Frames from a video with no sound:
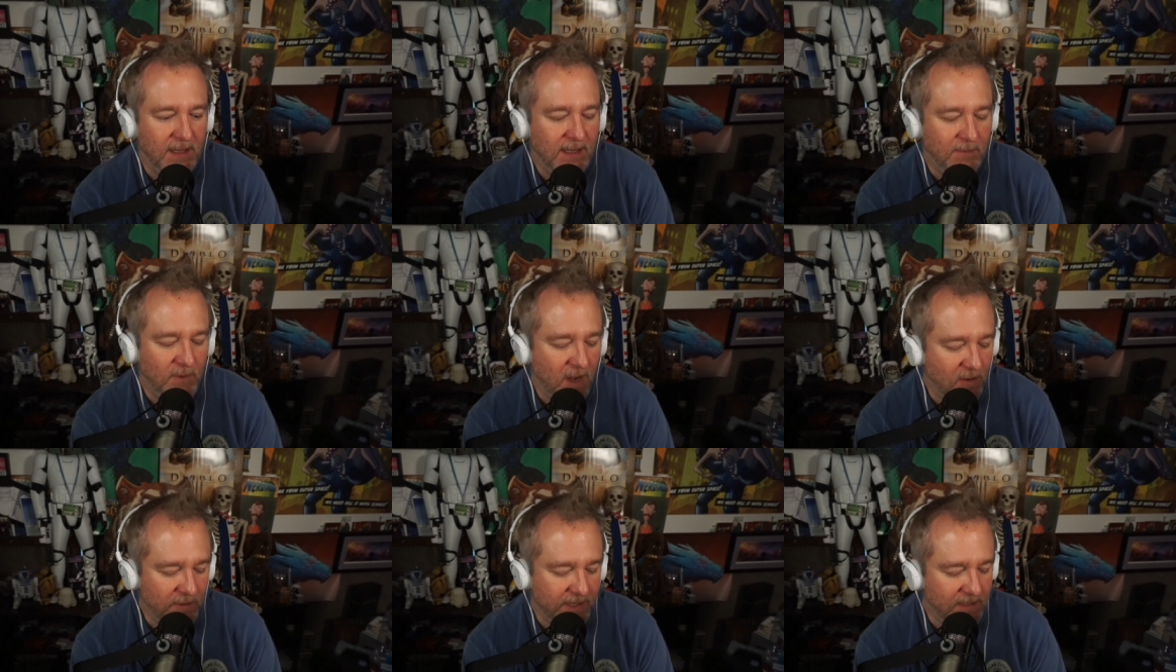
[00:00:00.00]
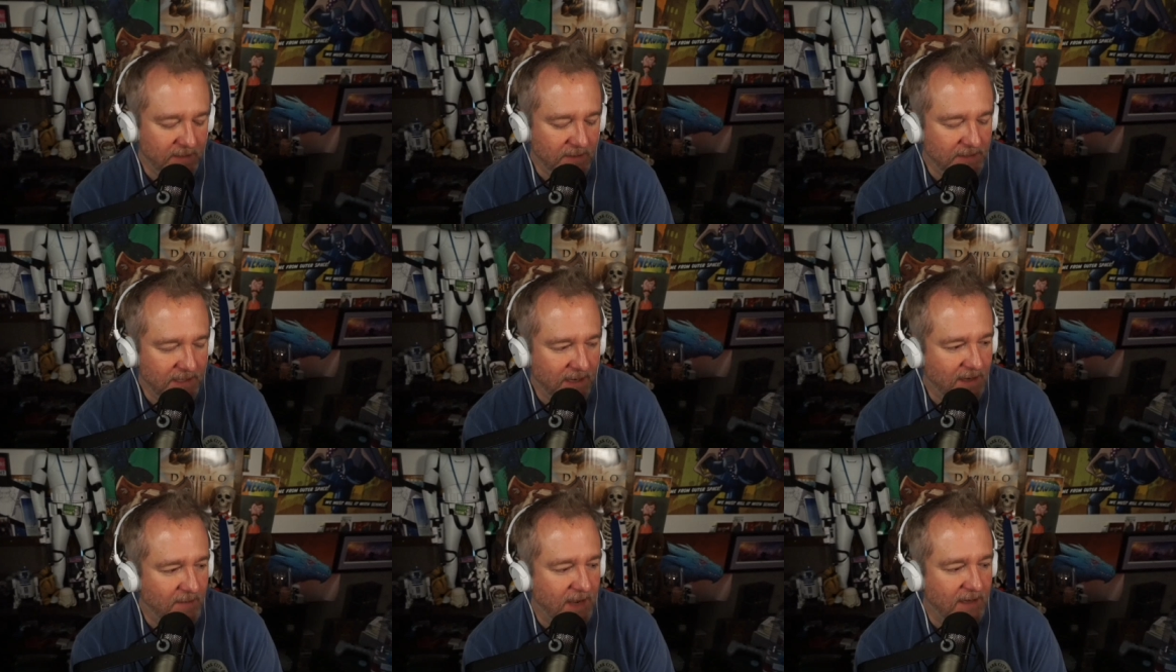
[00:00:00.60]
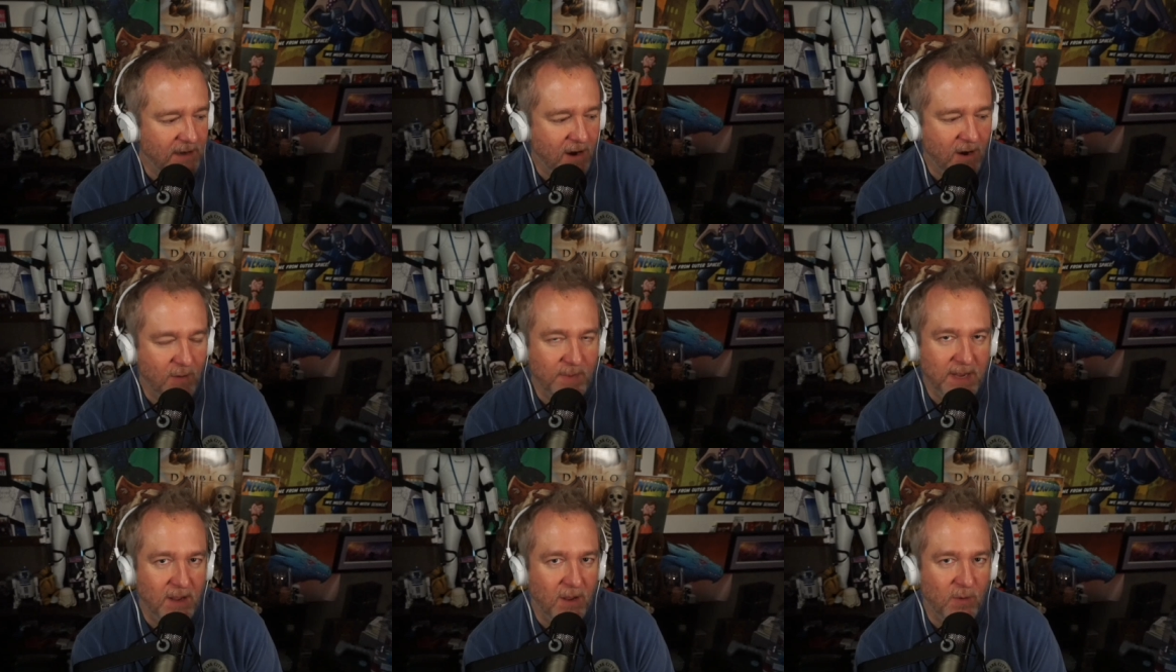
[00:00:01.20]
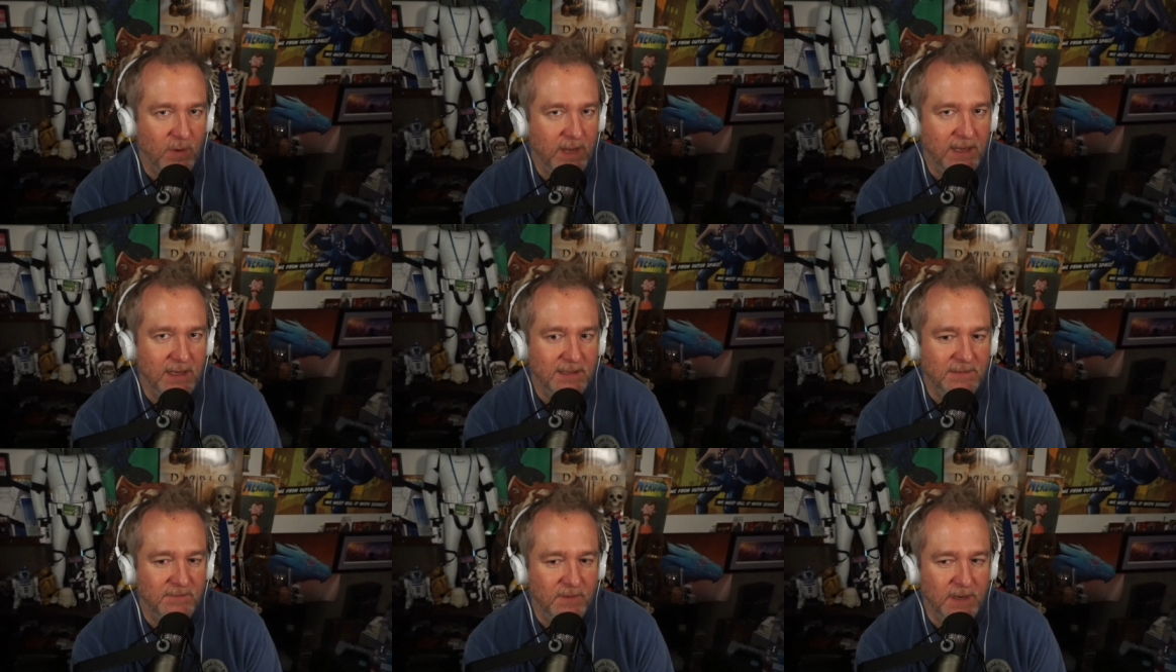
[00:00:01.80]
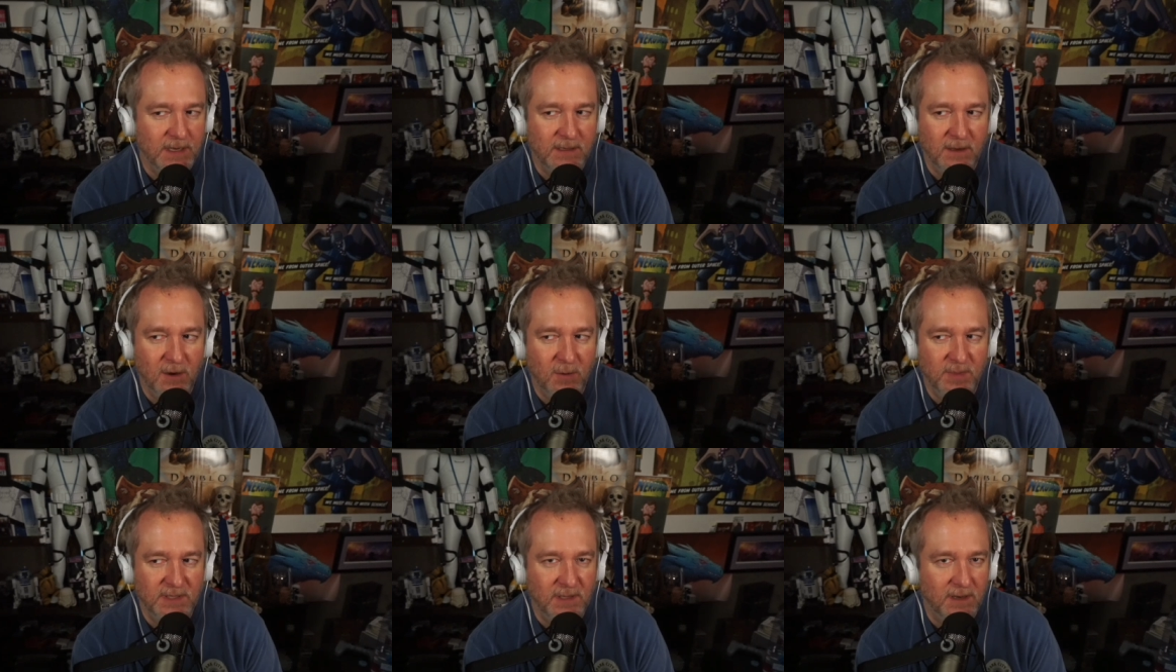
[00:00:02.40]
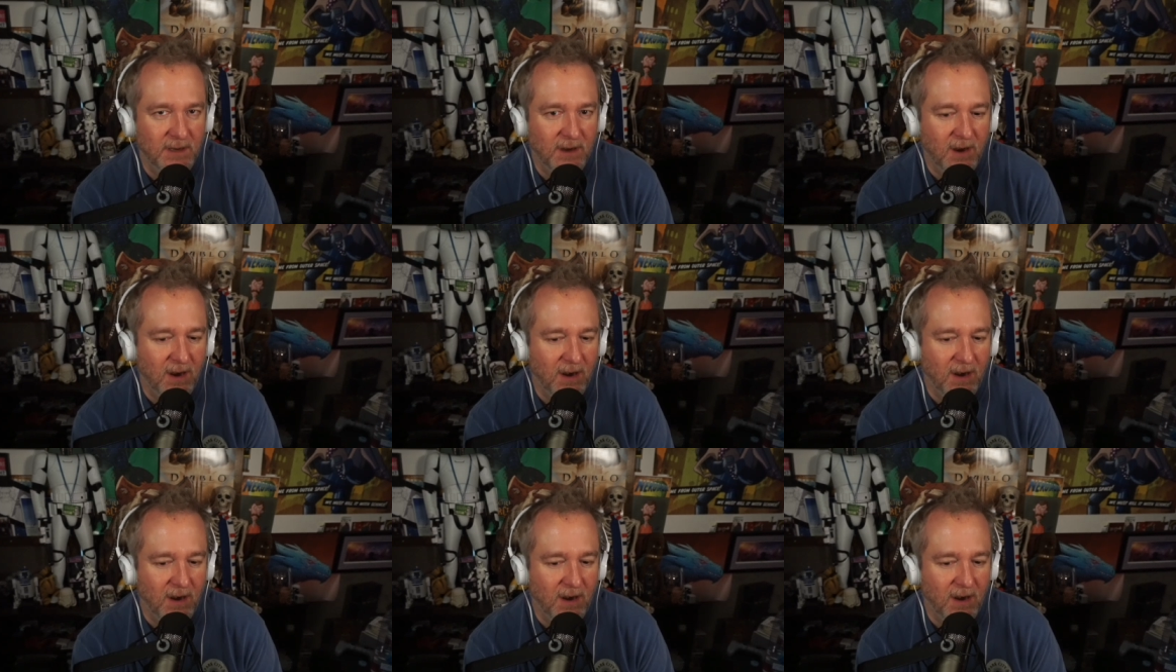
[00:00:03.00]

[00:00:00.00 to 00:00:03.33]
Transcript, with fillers: And all we can do is talk about Kirby all week because freaking Kirby's on a car.